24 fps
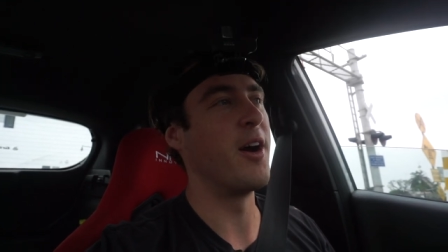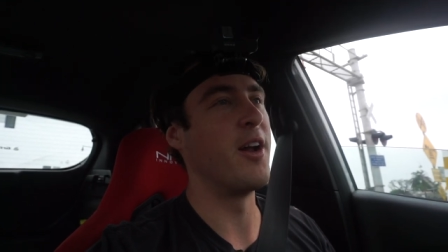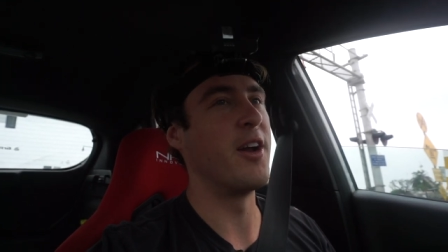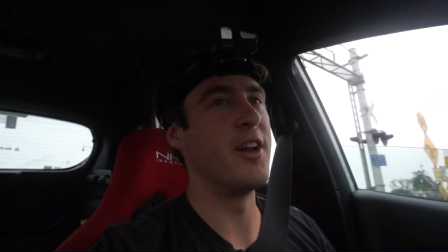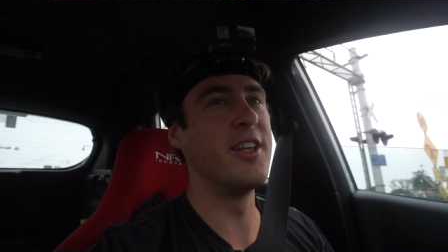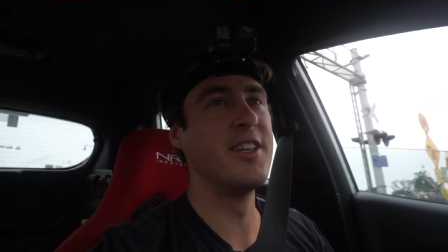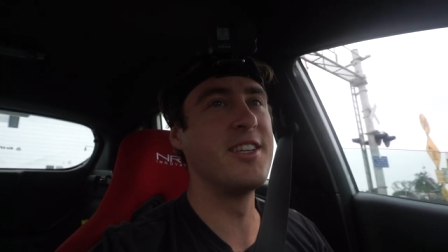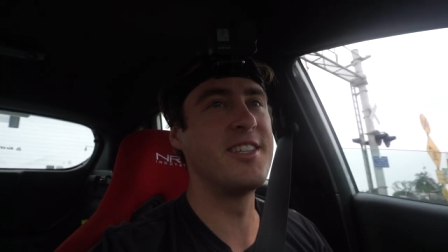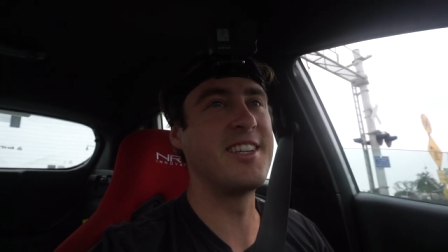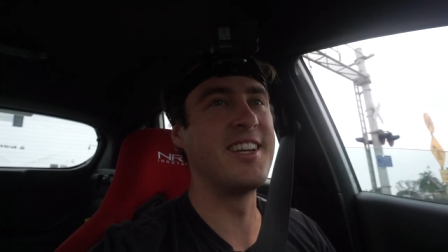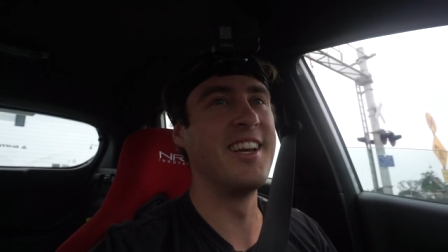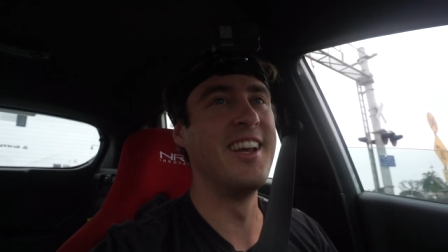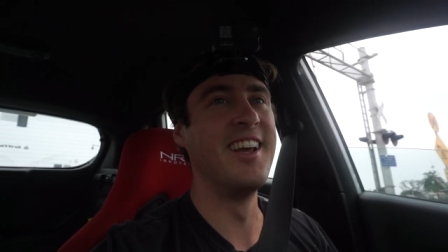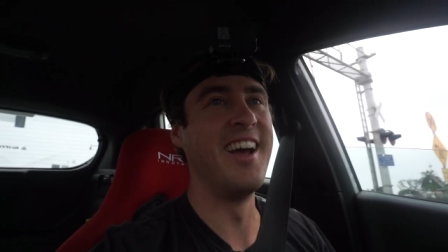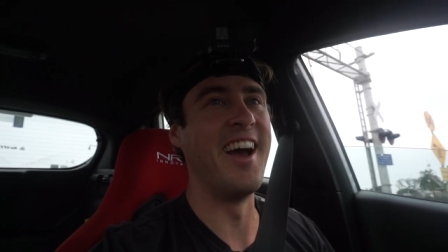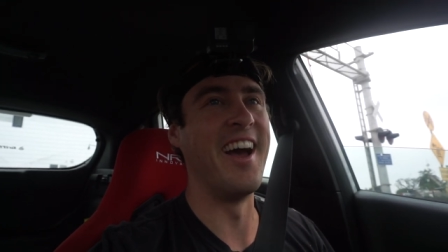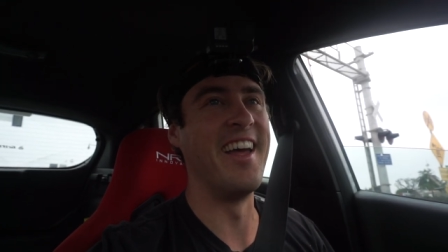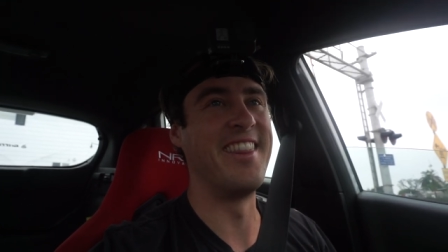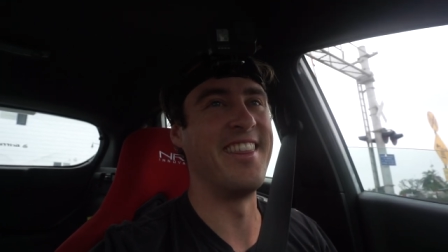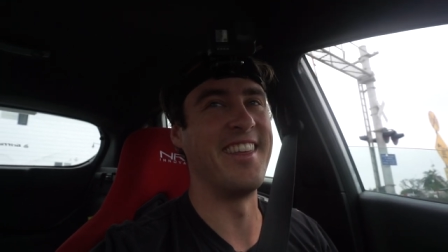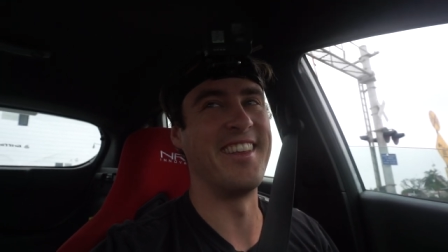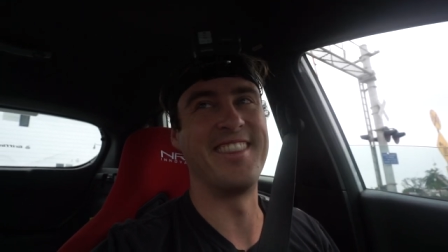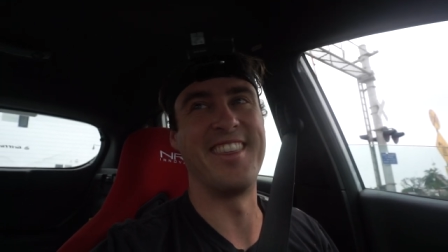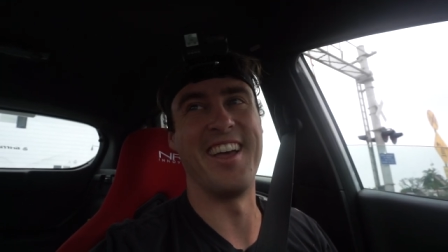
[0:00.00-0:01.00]
honest. I
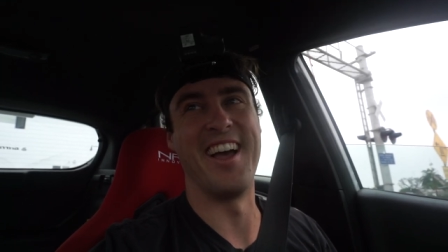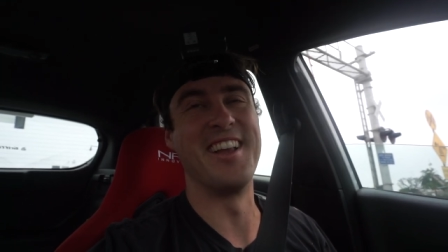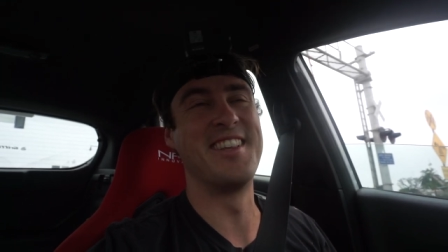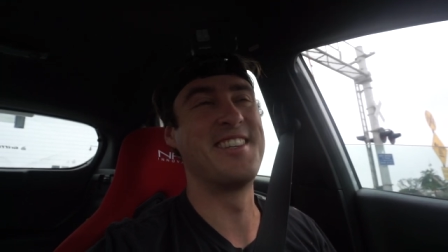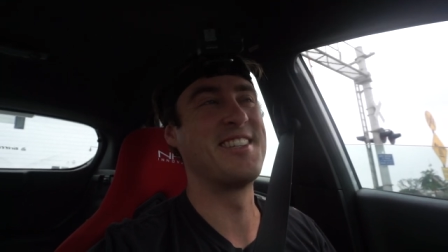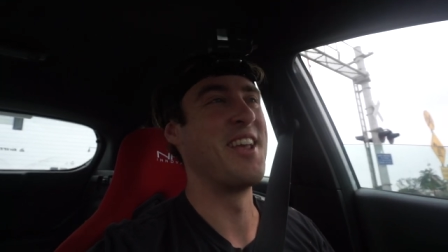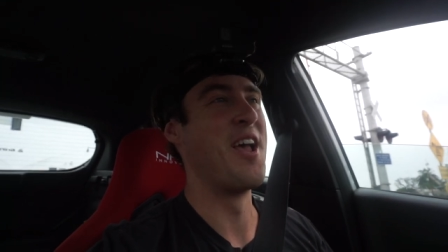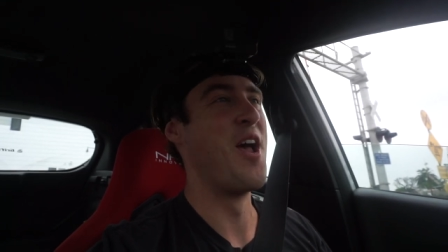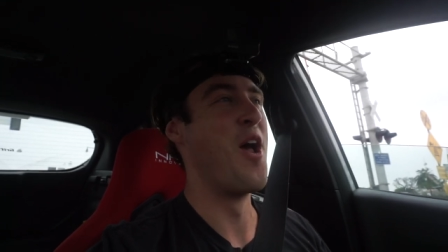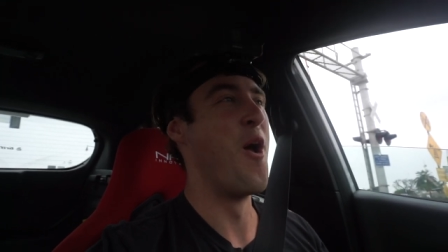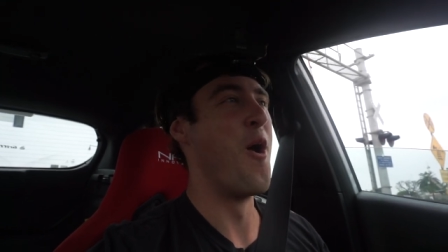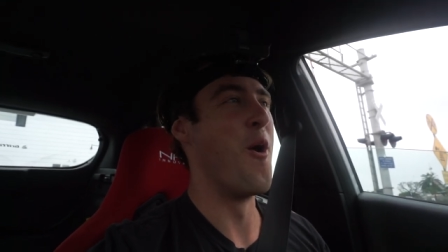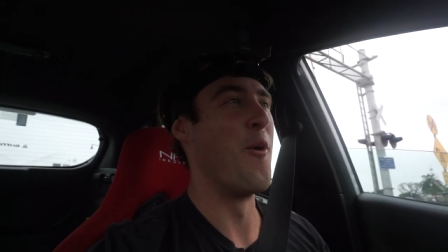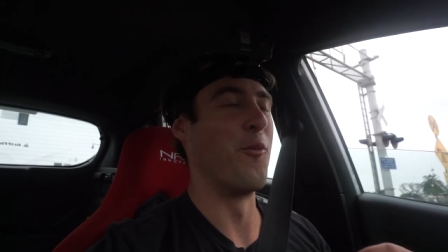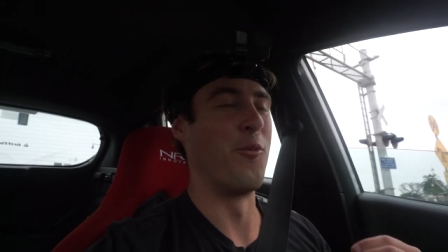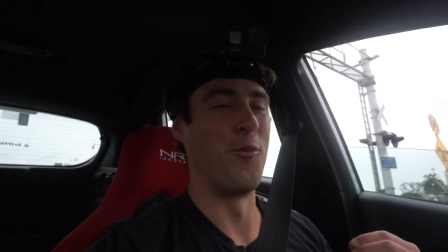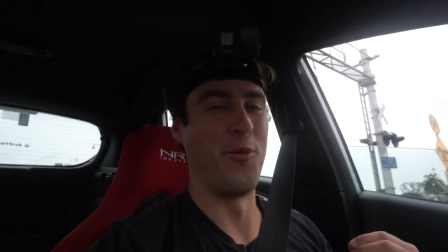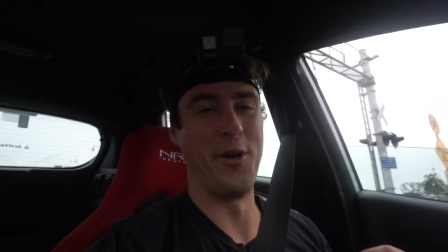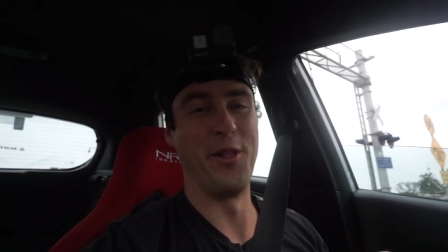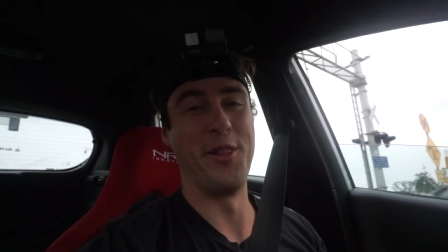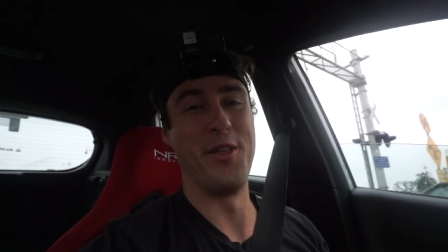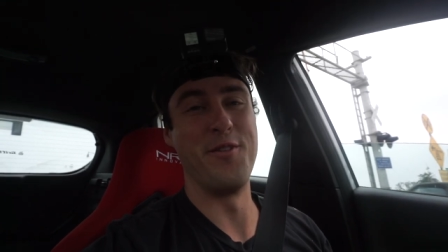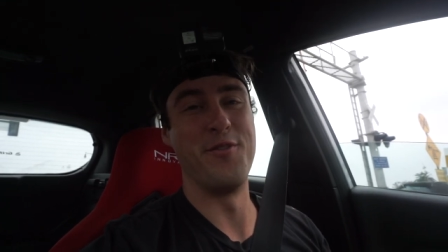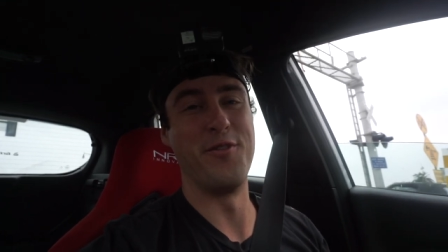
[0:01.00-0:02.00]
think that's
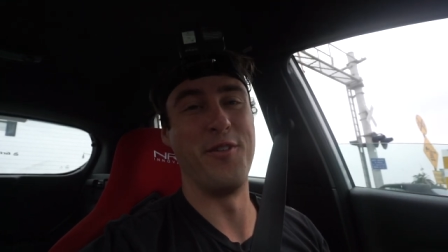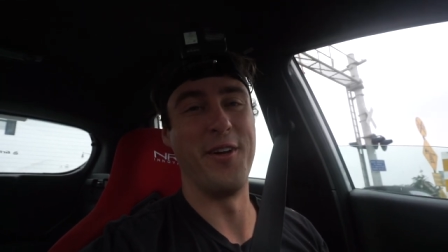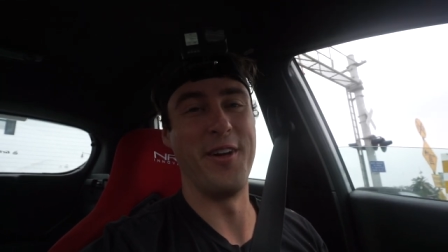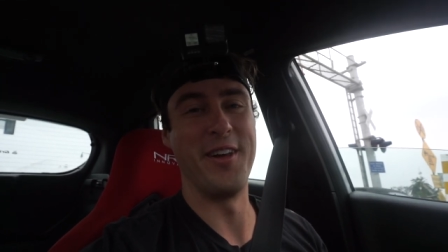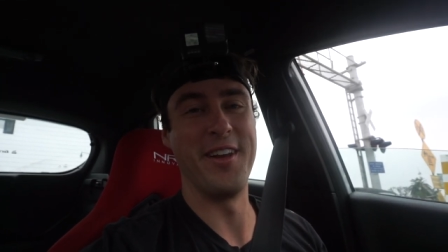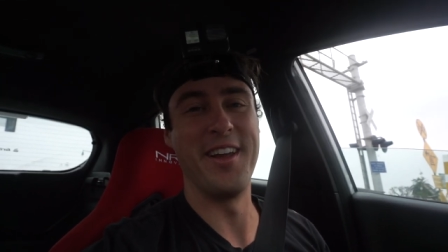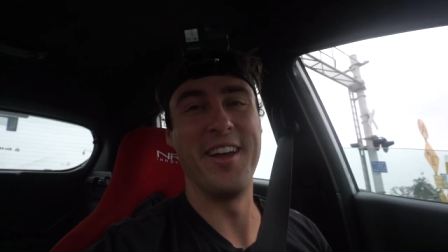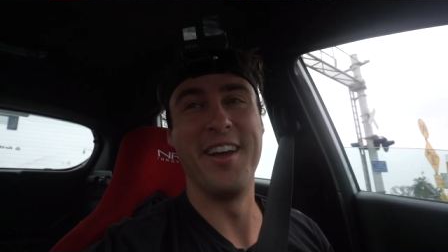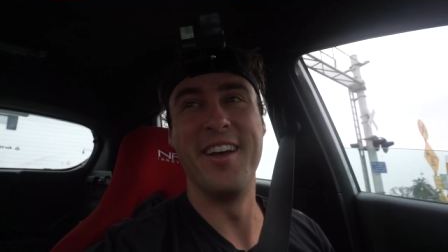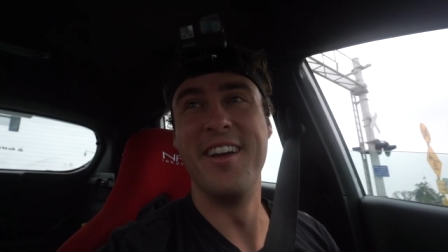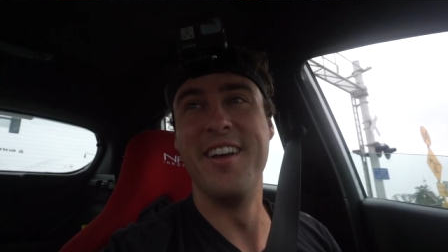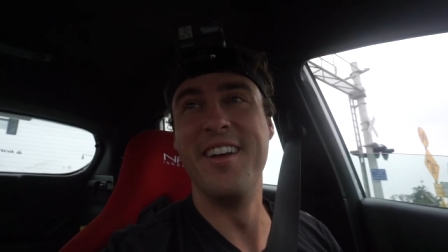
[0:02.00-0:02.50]
really funny.